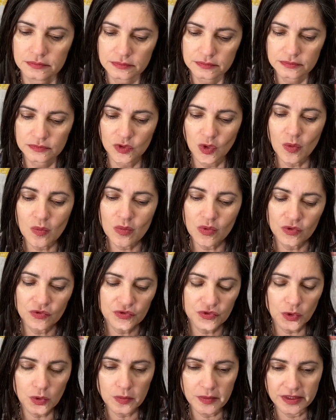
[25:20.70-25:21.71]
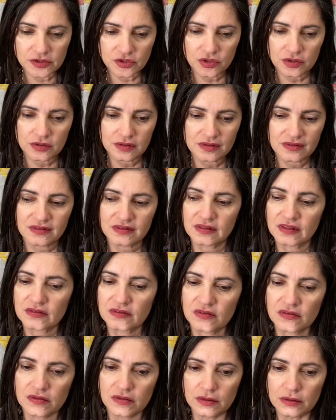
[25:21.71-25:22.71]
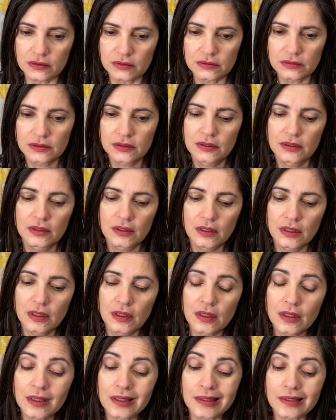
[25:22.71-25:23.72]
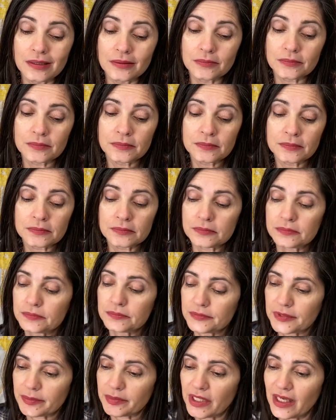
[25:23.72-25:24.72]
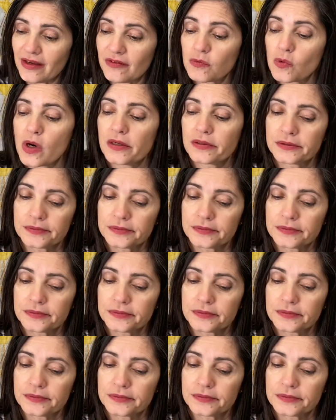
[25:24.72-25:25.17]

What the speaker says: Don't move so much. Sit still. Let me have water.